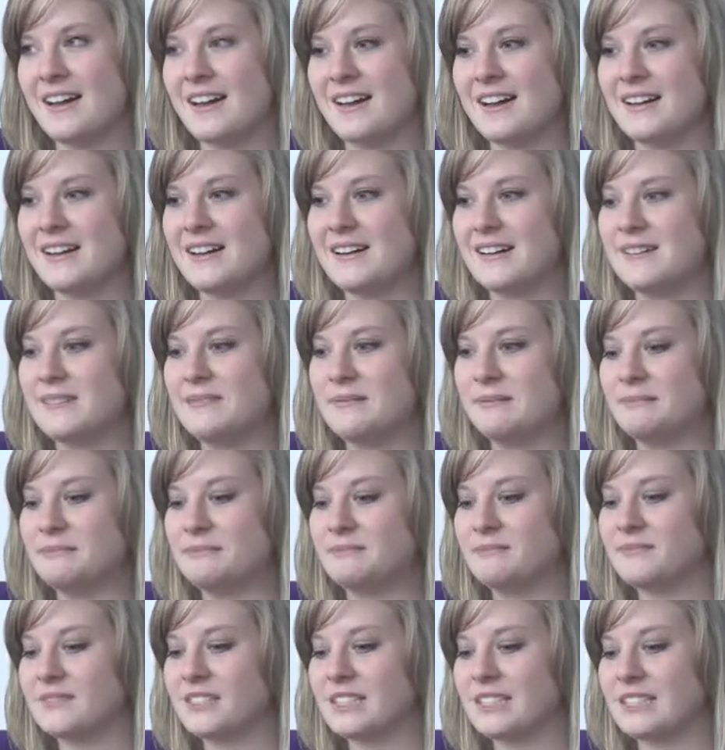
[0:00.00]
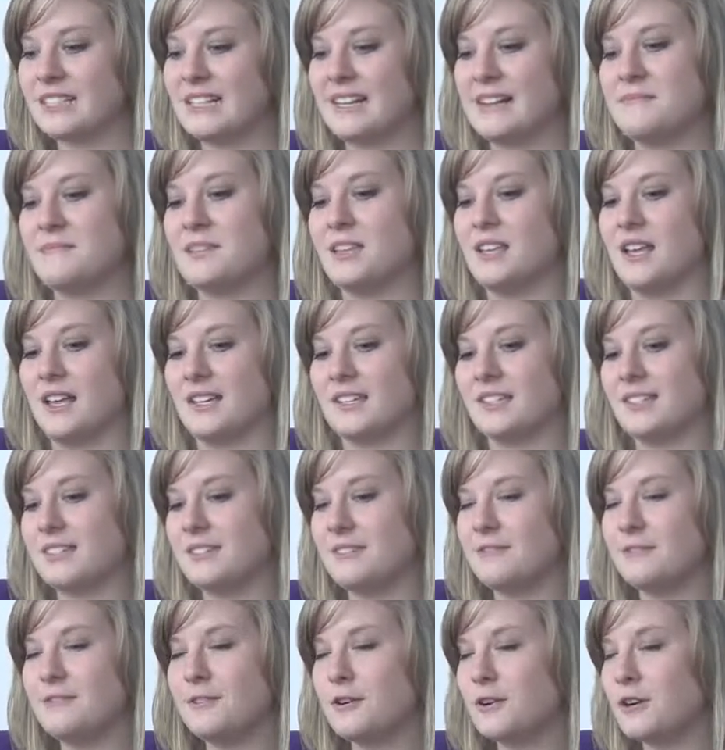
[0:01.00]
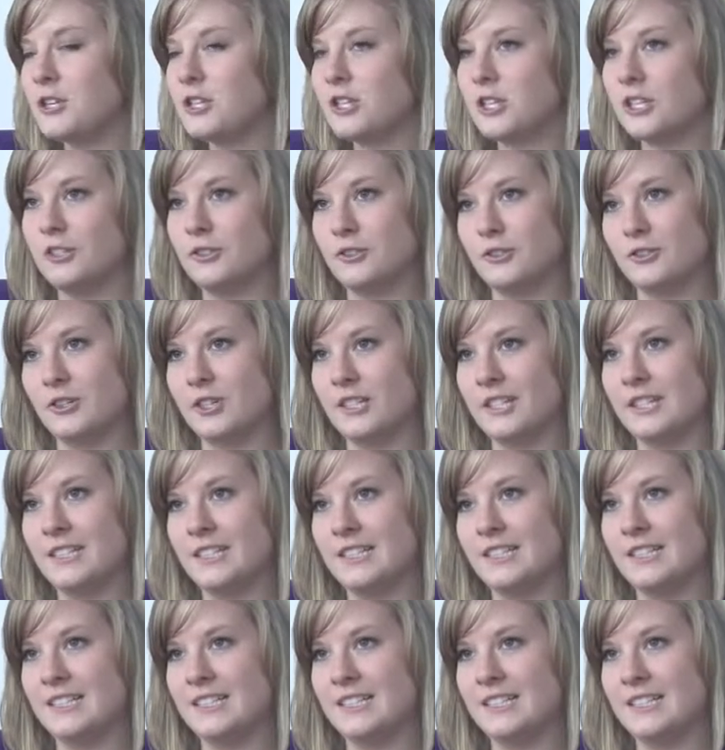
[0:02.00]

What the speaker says: I'm the last of 4 children.